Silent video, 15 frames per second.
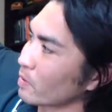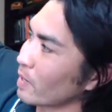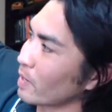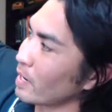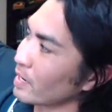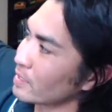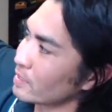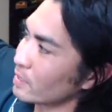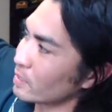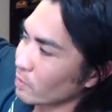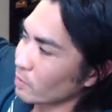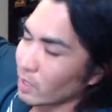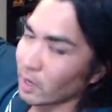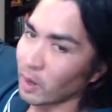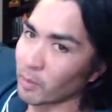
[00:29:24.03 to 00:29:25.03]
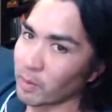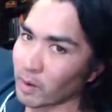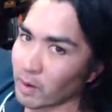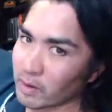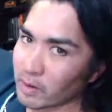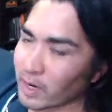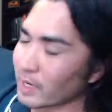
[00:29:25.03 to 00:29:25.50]
And I can see the Rahal
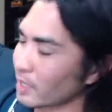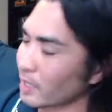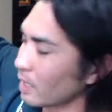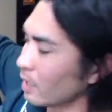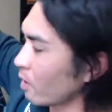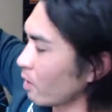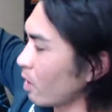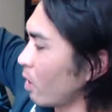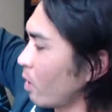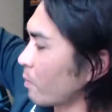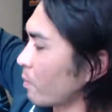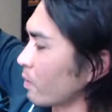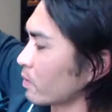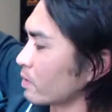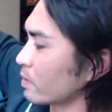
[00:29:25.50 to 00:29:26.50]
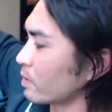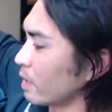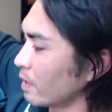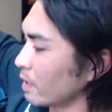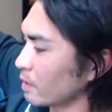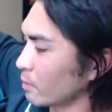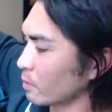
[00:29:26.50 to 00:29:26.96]
part, right? And a Rahal person, I
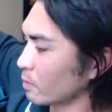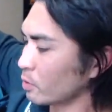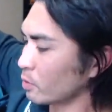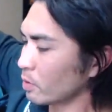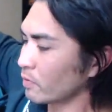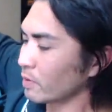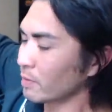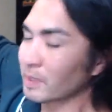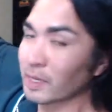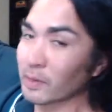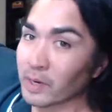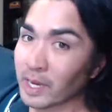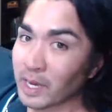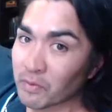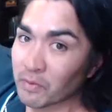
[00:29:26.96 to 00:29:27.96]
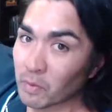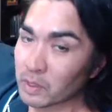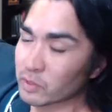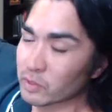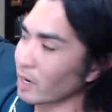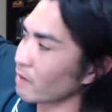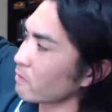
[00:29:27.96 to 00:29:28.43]
think there were two of them, and they were
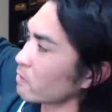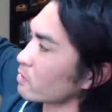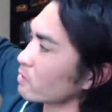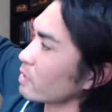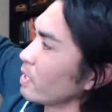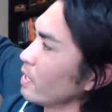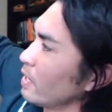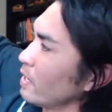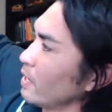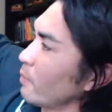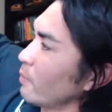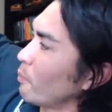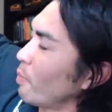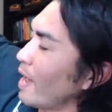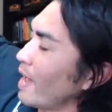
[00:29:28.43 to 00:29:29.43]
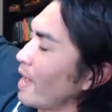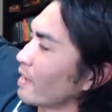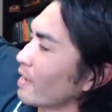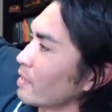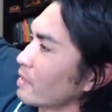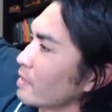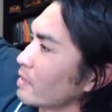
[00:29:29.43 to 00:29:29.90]
F1 drivers
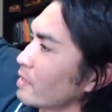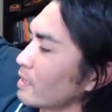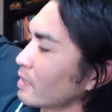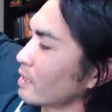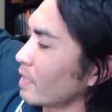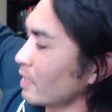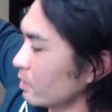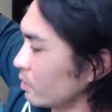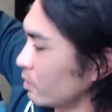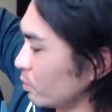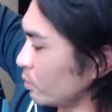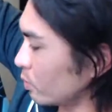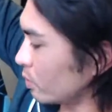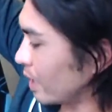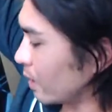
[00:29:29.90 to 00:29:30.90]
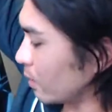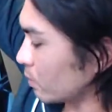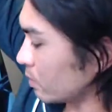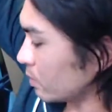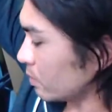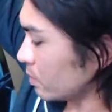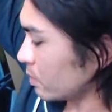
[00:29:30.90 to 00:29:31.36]
back in the late
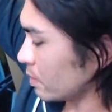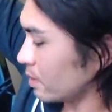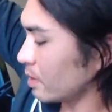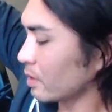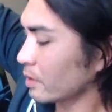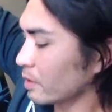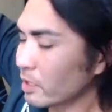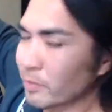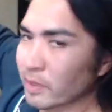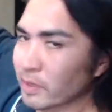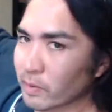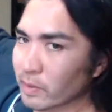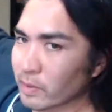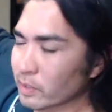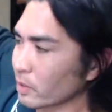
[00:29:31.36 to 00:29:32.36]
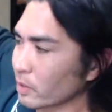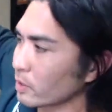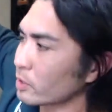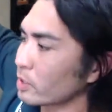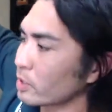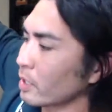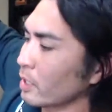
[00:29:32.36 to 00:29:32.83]
2000s. I did a little bit of
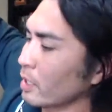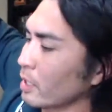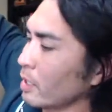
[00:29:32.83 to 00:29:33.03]
research.